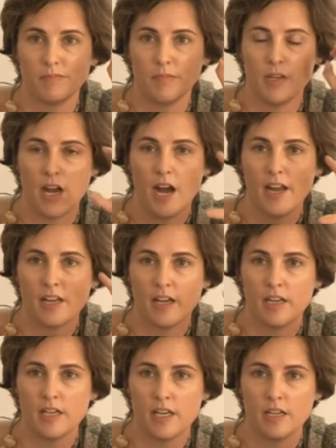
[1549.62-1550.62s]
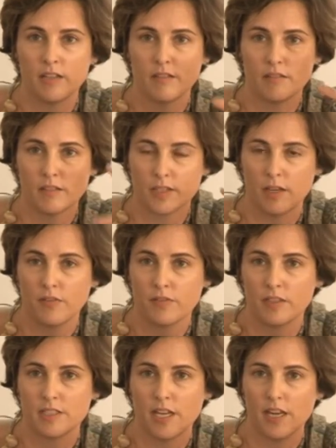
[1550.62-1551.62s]
not a neat,
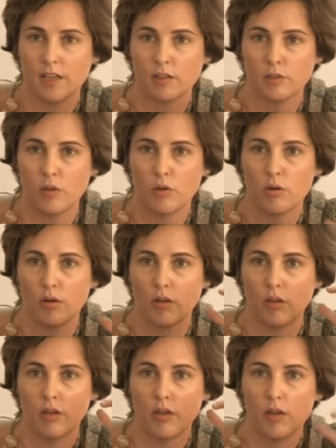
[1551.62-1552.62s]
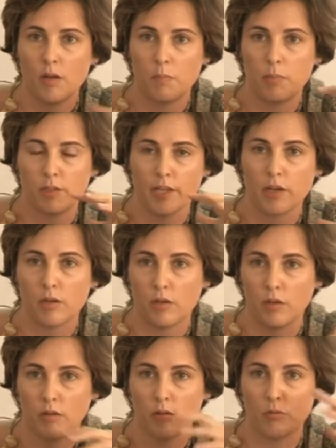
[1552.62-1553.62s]
self-contained, local,
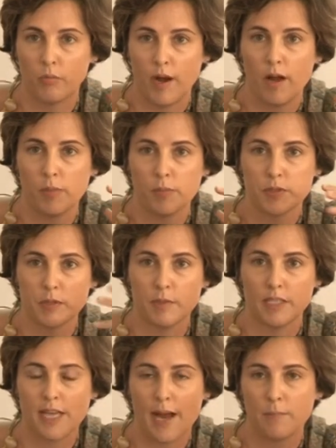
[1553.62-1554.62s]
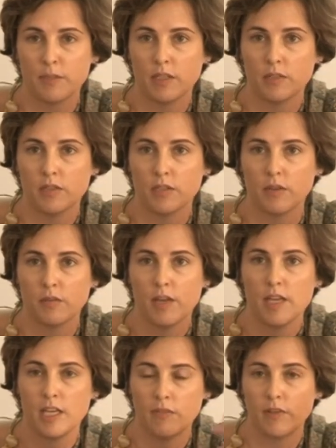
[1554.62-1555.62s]
political realm to be tapped into,
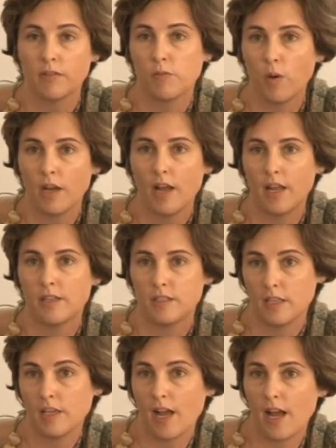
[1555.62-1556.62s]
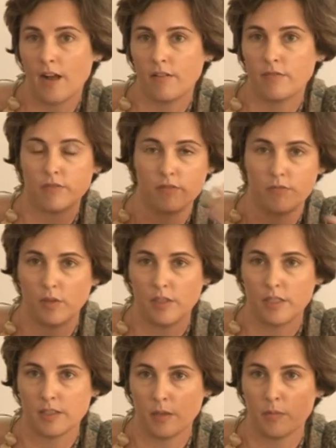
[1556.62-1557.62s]
even if one did have
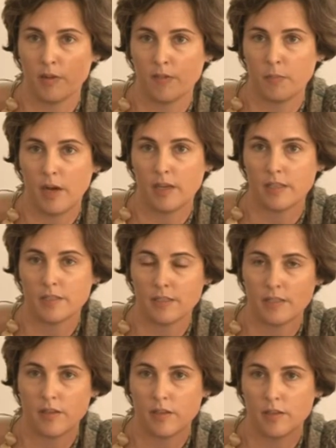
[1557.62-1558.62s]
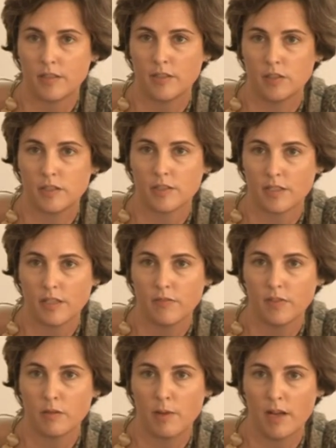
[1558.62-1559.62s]
fully deliberative bodies, that there's a
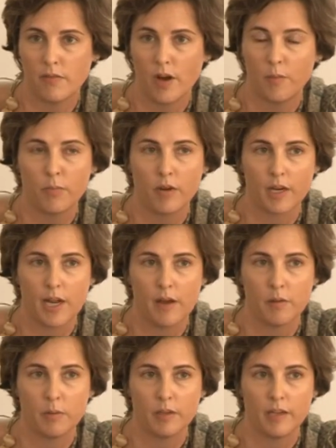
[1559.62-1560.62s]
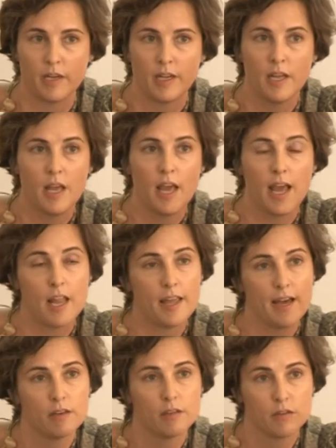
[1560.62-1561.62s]
significant amount of upward accountability, and
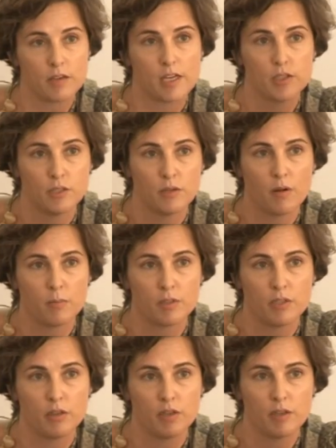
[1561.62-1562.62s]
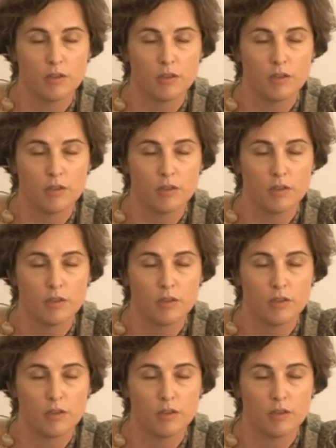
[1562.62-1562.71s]
that creates new opportunity,